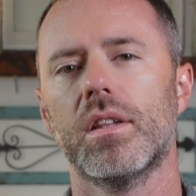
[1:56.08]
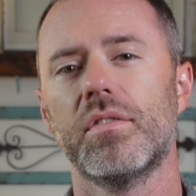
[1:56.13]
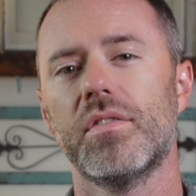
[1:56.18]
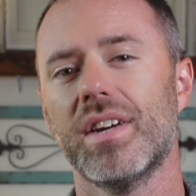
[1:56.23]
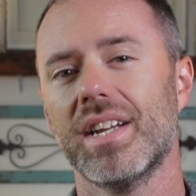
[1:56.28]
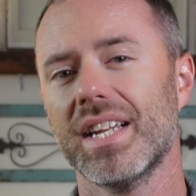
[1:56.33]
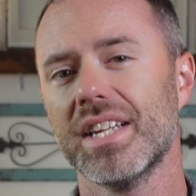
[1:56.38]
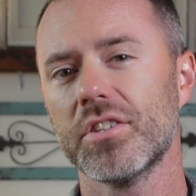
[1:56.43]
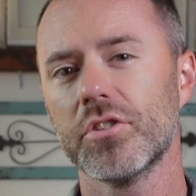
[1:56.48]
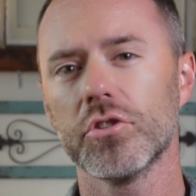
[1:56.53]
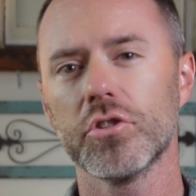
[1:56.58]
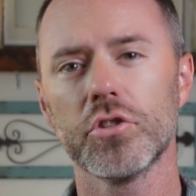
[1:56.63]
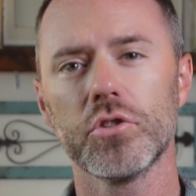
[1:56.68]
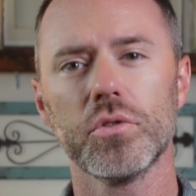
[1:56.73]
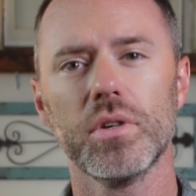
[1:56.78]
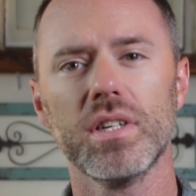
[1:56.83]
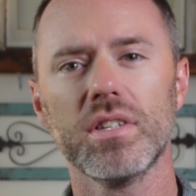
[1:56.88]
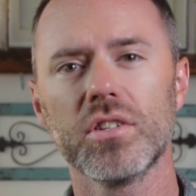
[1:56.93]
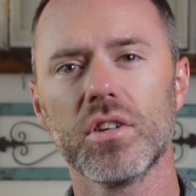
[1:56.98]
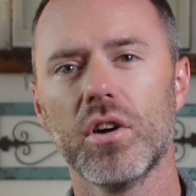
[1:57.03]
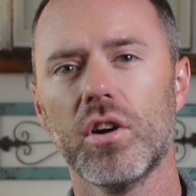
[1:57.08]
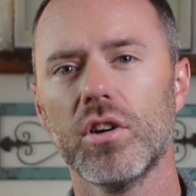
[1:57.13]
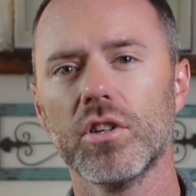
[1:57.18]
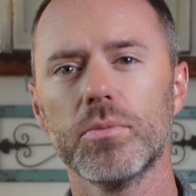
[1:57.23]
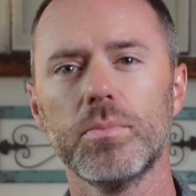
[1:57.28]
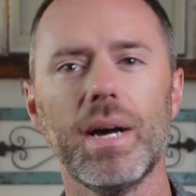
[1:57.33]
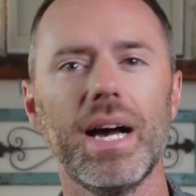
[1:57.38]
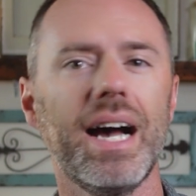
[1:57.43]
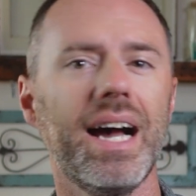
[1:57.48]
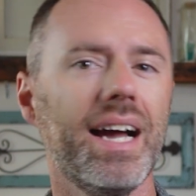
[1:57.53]
financial stress caused
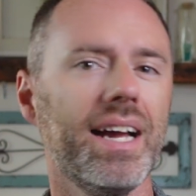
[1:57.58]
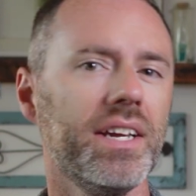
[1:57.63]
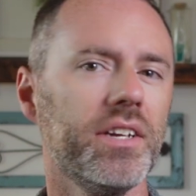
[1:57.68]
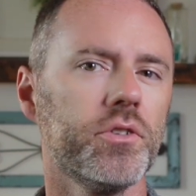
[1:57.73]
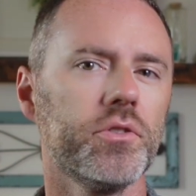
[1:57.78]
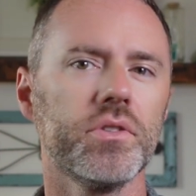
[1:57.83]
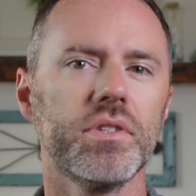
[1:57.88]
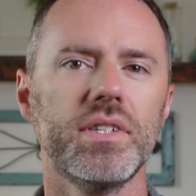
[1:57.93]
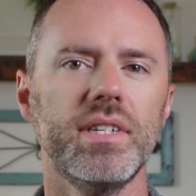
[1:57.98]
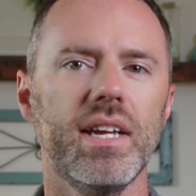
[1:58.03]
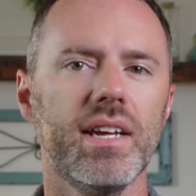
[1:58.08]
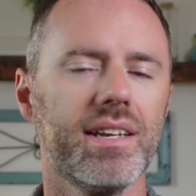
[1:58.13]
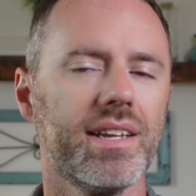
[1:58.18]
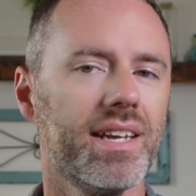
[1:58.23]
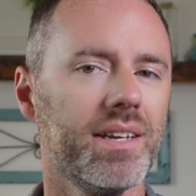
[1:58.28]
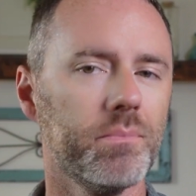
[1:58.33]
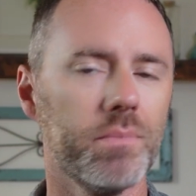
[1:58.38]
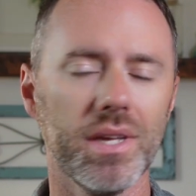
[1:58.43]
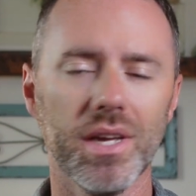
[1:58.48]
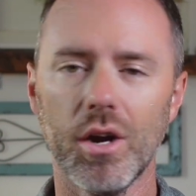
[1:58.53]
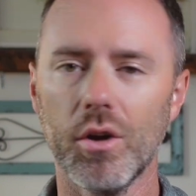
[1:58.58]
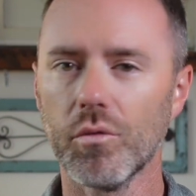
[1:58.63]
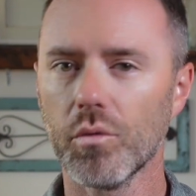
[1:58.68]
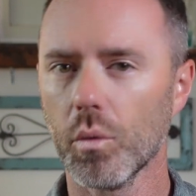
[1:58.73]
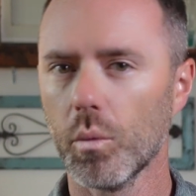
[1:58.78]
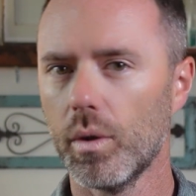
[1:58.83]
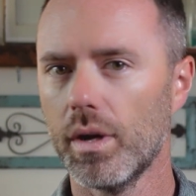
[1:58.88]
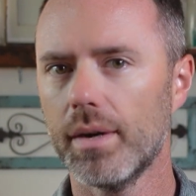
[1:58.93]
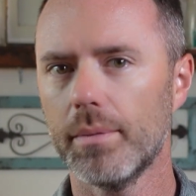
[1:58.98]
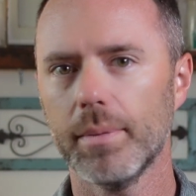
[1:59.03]
by high interest debt can be
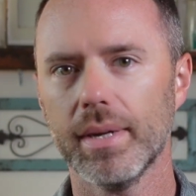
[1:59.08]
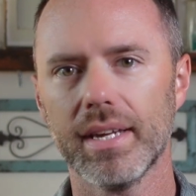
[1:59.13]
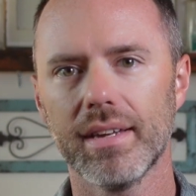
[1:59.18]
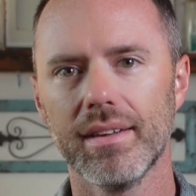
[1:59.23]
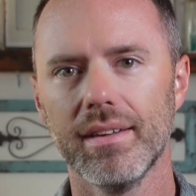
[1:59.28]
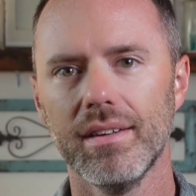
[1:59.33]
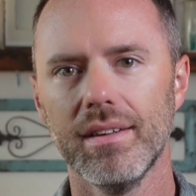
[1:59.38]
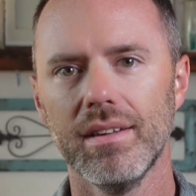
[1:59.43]
overwhelming.